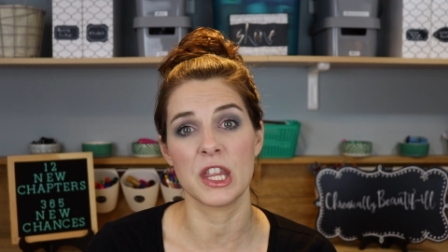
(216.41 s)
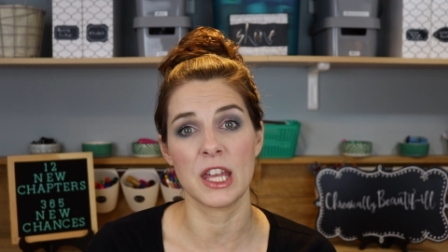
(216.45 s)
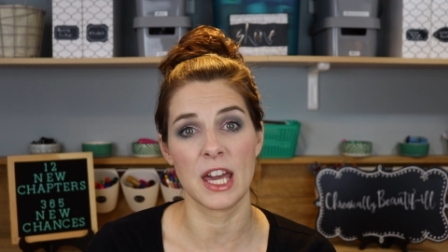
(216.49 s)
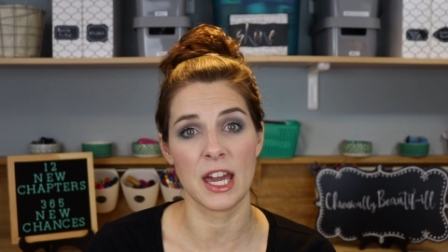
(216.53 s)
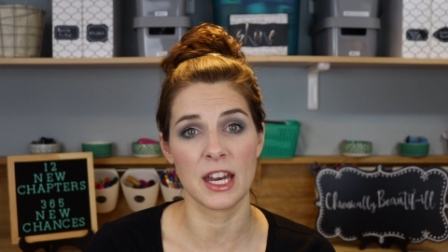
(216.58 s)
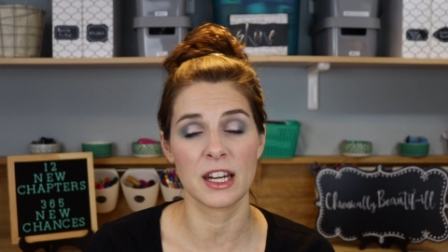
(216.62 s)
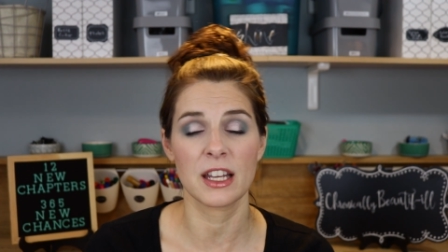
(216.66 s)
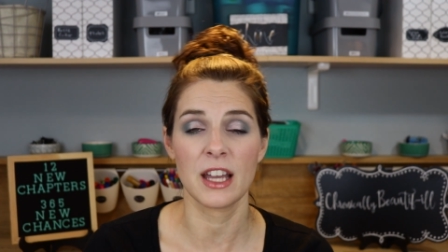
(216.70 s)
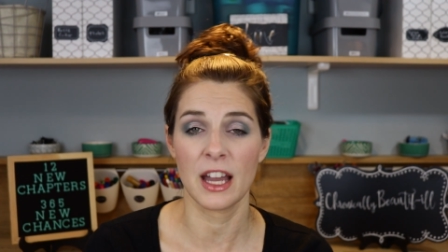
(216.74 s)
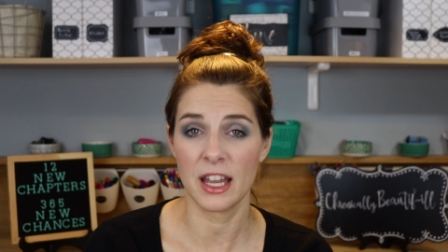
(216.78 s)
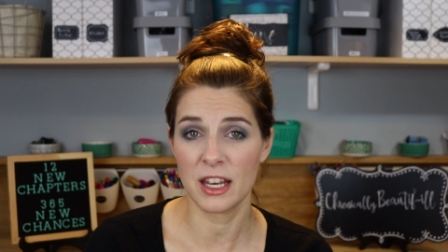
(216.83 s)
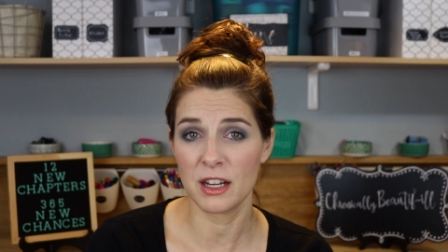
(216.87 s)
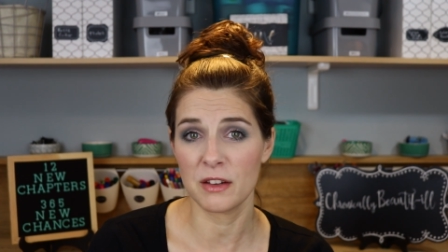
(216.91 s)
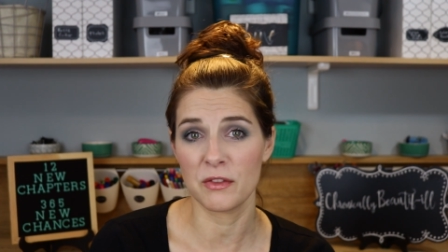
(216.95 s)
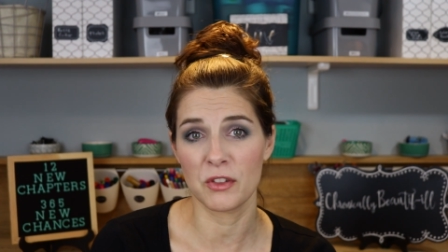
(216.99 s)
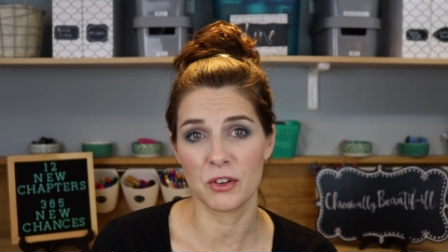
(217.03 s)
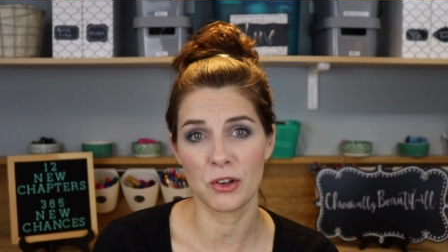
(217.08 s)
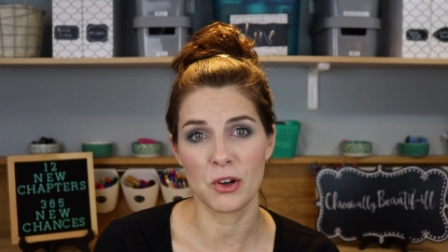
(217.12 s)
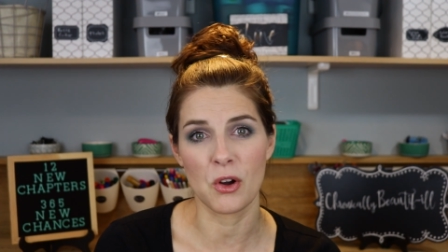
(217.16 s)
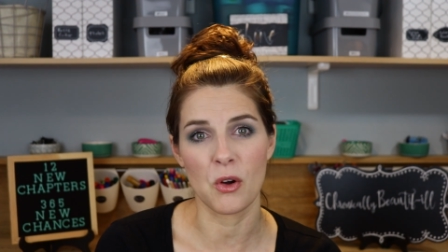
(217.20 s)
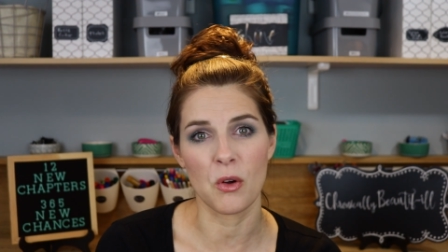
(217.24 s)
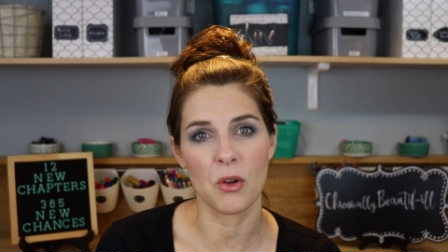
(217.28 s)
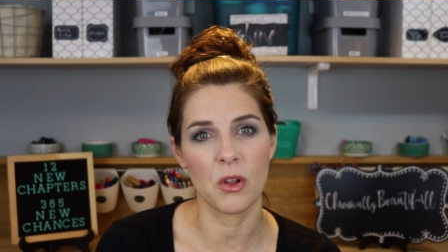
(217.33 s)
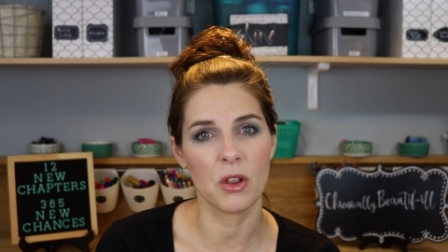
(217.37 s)
that kind of a
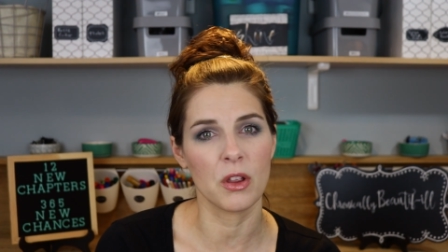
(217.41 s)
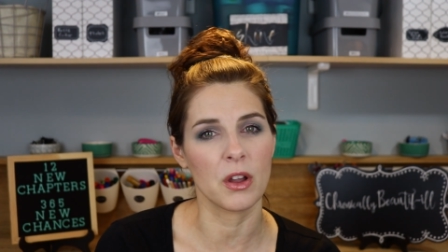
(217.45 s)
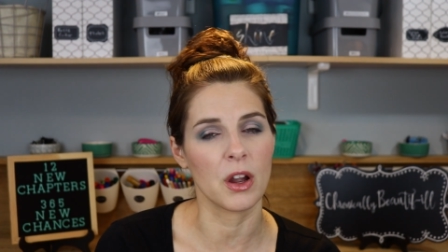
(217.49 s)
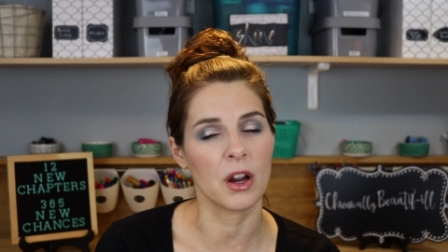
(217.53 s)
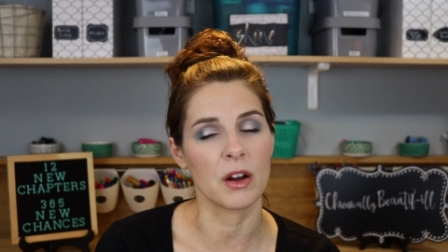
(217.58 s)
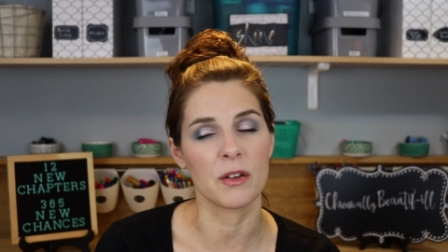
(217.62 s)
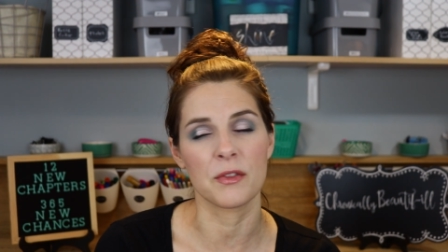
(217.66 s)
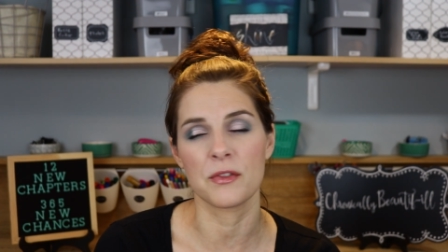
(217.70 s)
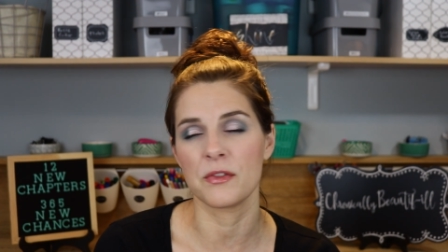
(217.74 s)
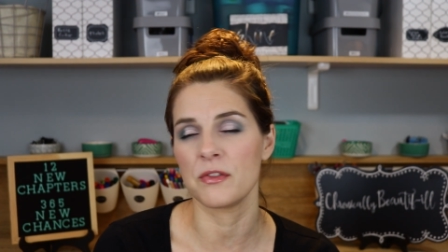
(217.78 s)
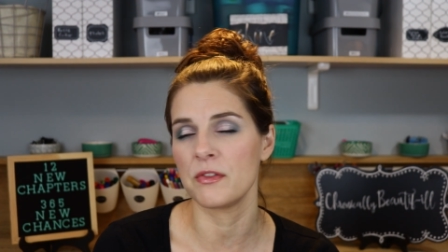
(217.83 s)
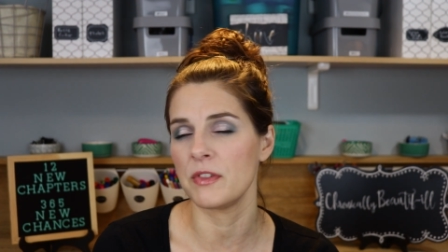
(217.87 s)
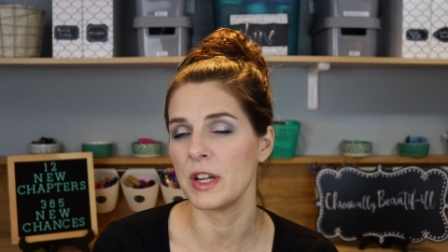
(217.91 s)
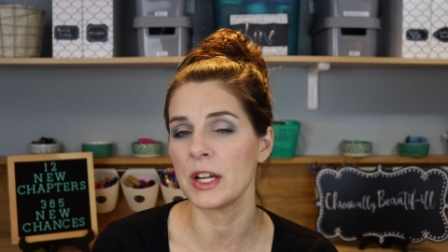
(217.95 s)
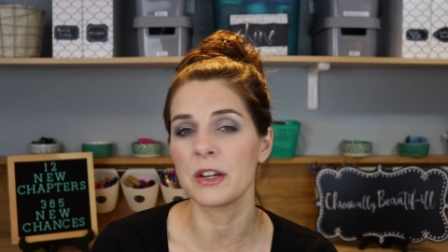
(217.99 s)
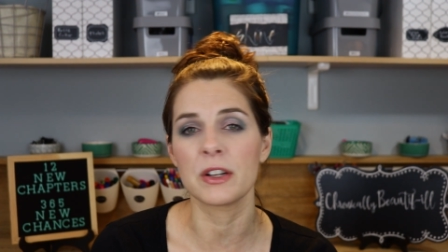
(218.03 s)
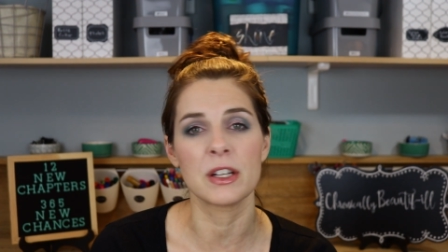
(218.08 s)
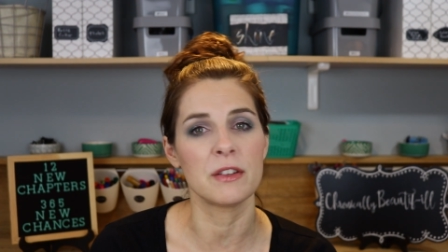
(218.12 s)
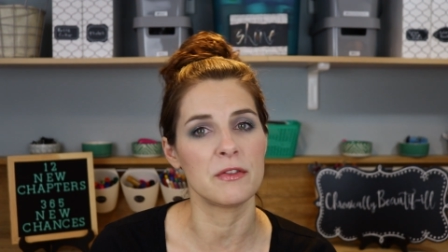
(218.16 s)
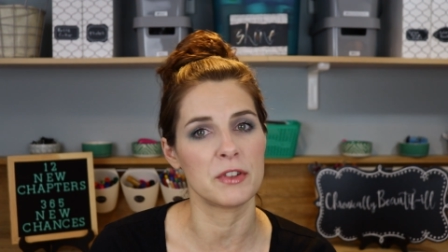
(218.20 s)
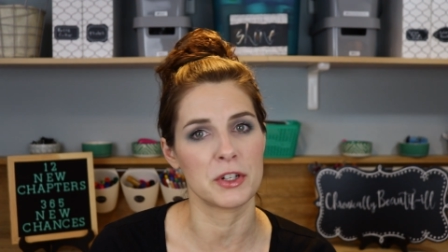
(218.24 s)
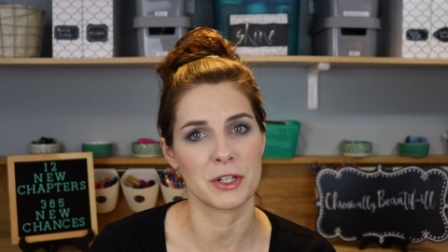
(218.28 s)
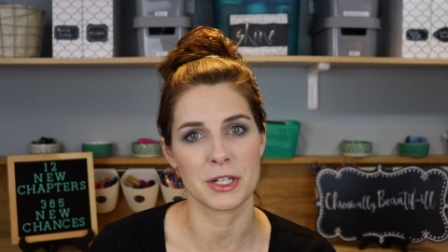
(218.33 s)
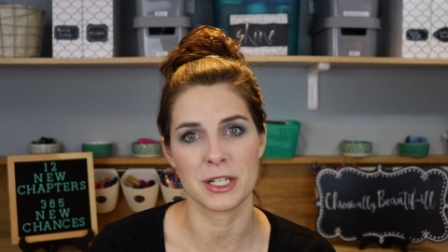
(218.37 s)
goal are
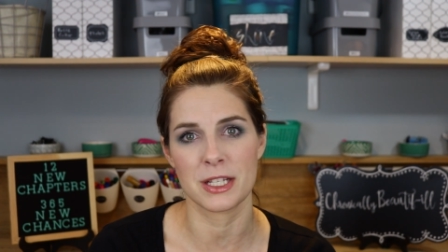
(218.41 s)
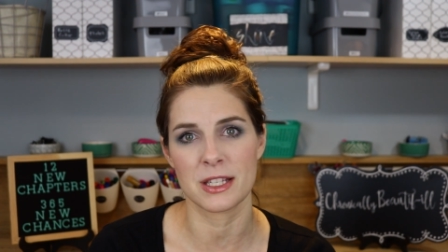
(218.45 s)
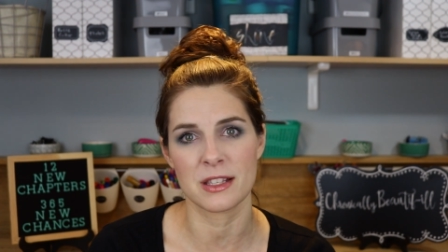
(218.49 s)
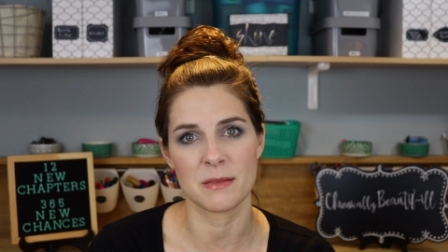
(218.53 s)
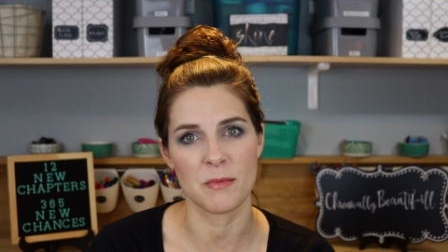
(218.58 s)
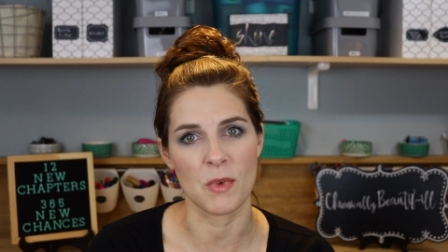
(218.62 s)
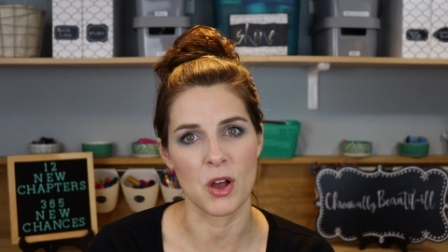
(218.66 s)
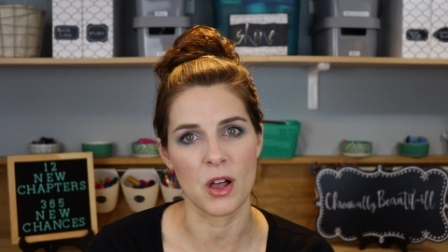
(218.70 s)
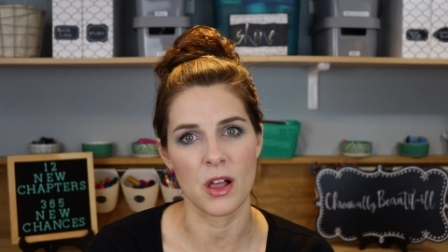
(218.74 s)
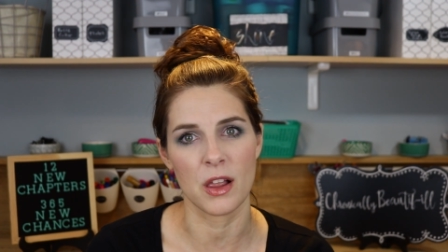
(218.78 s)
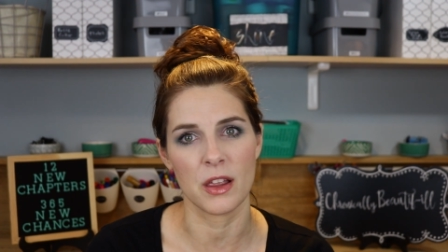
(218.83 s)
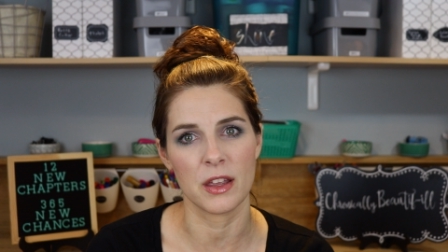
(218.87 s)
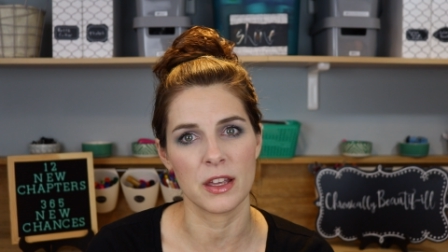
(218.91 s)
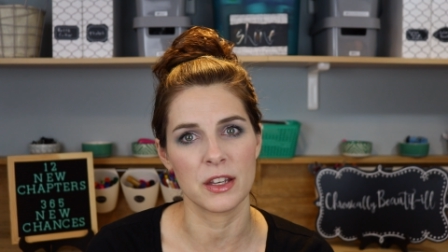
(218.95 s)
very, very small,